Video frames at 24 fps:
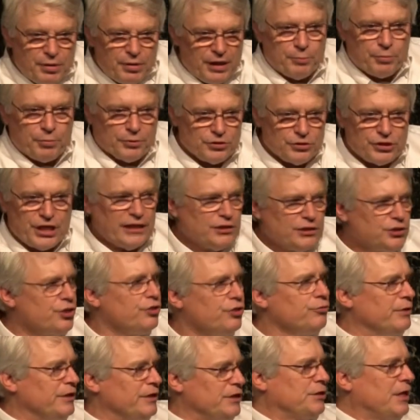People change
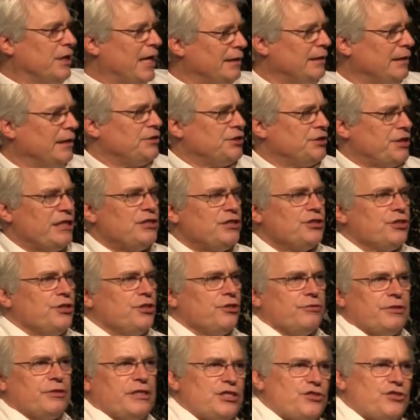GUIs, and they change
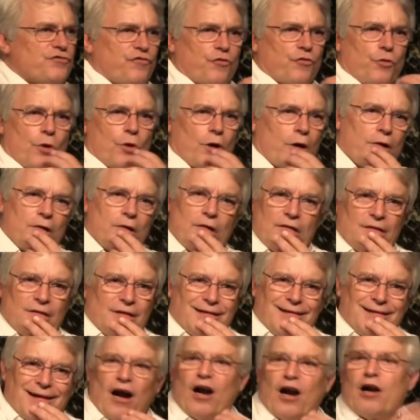GUIs for
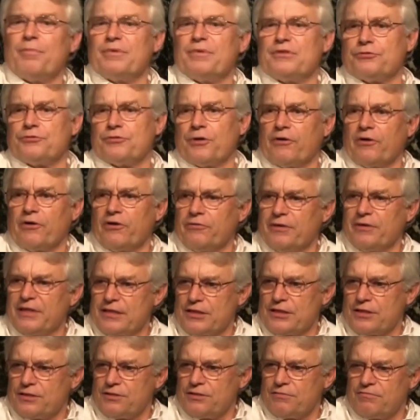arbitrary
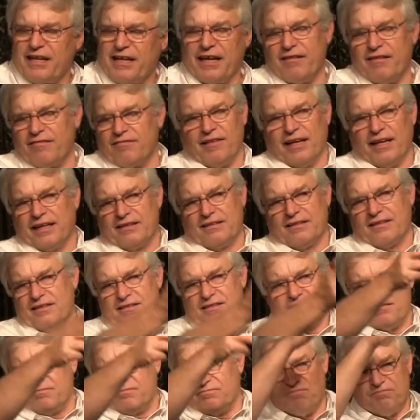reasons. They don't like
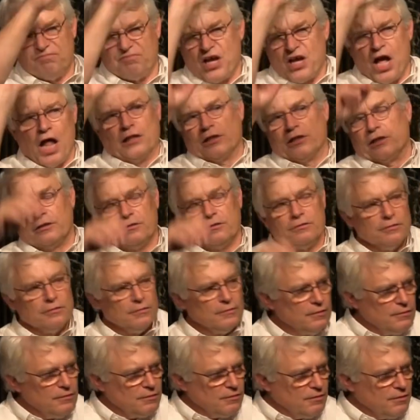the color.
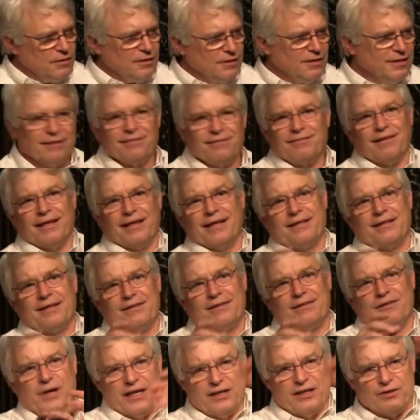They don't
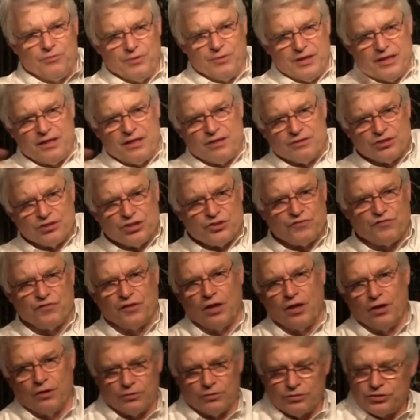like the way the windows
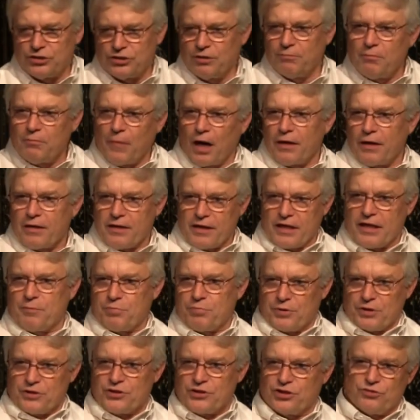flow. Some
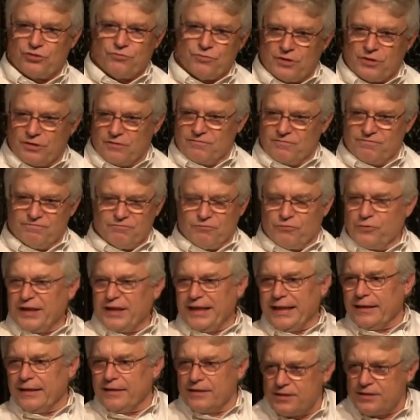marketing person will
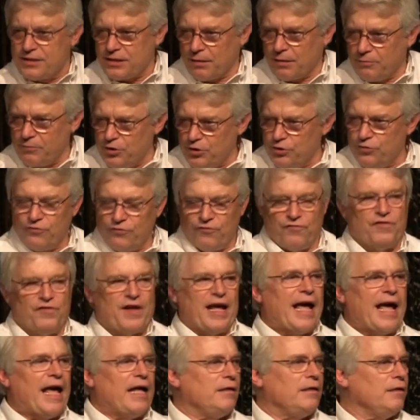read some new
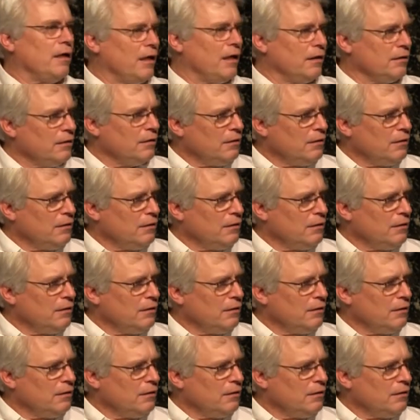fad